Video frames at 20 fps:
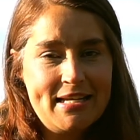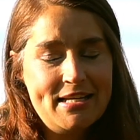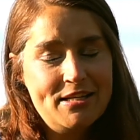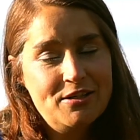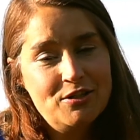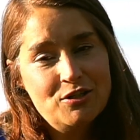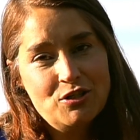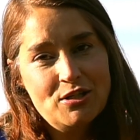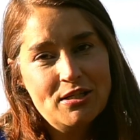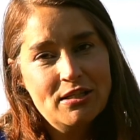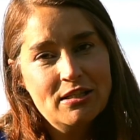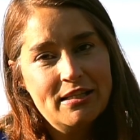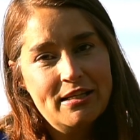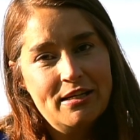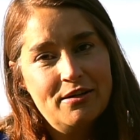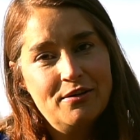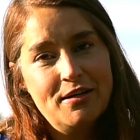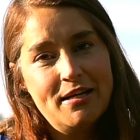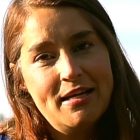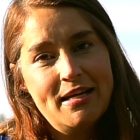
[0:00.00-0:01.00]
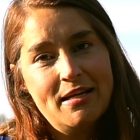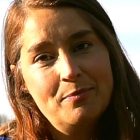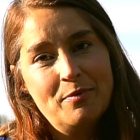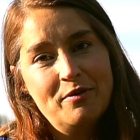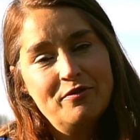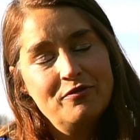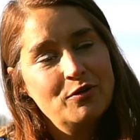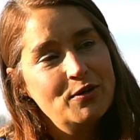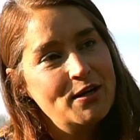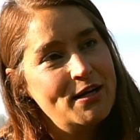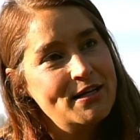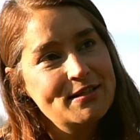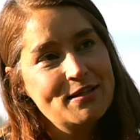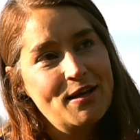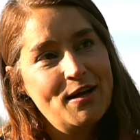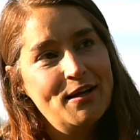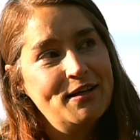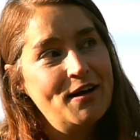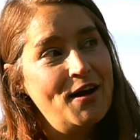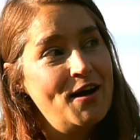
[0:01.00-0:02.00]
energy clearing before I
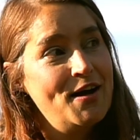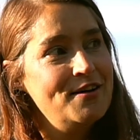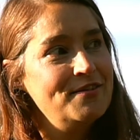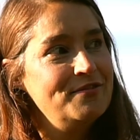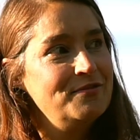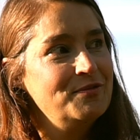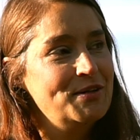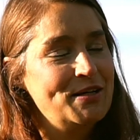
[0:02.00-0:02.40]
sign off.